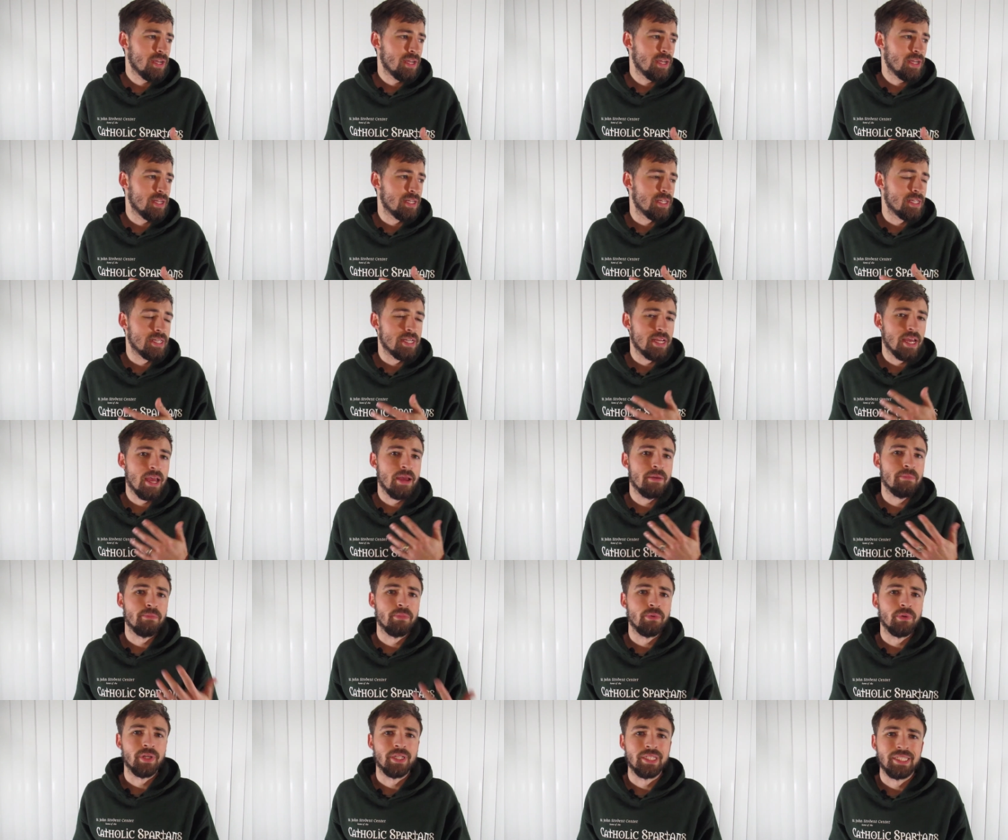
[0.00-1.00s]

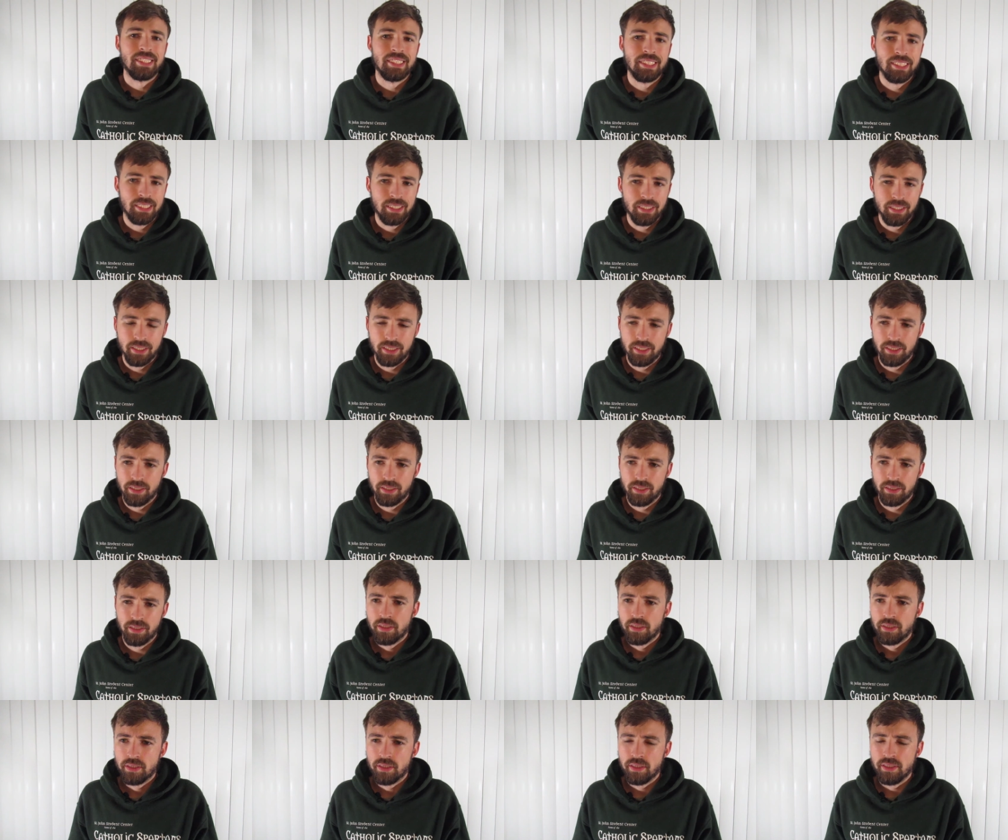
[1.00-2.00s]
intemperance?
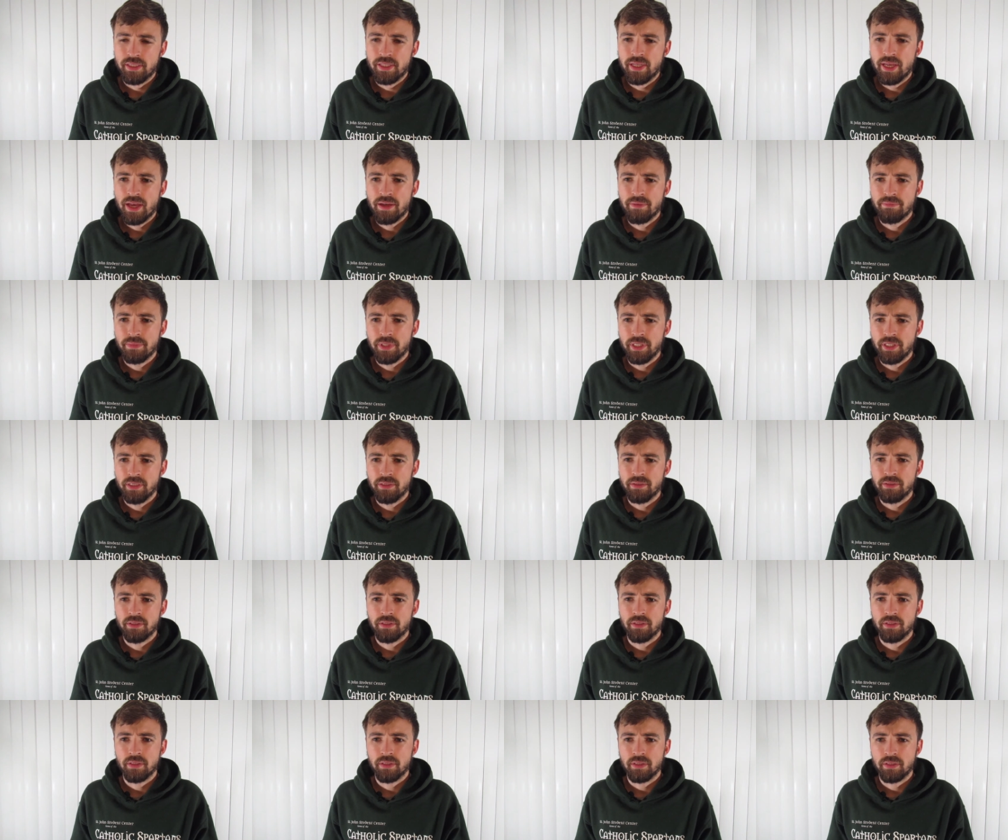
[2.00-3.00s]
Does that
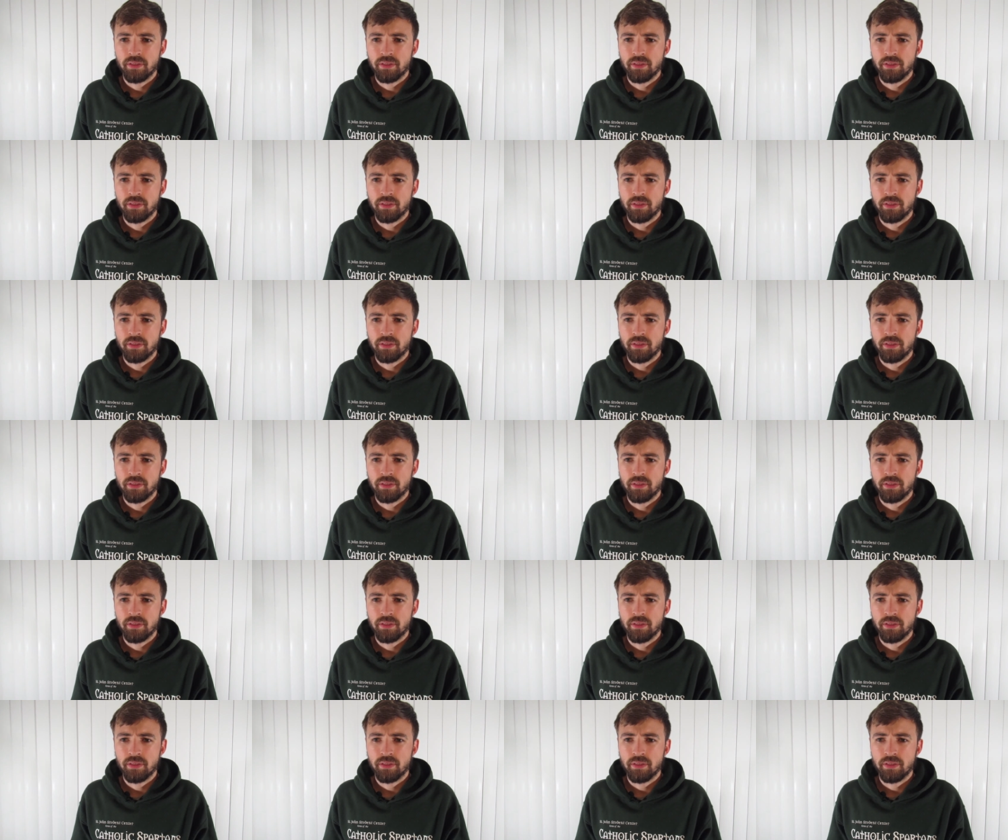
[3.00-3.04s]
mean